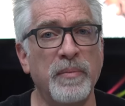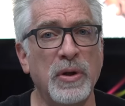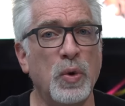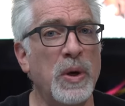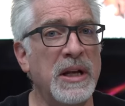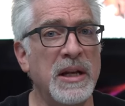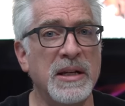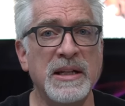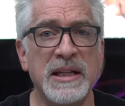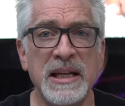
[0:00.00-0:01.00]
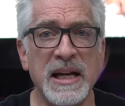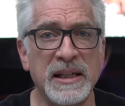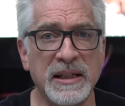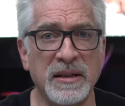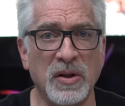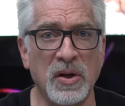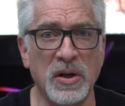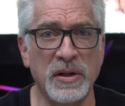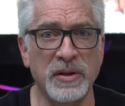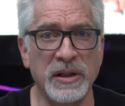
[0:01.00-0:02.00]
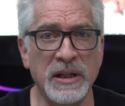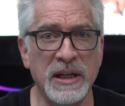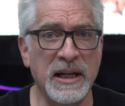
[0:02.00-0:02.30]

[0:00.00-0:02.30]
between DSLRs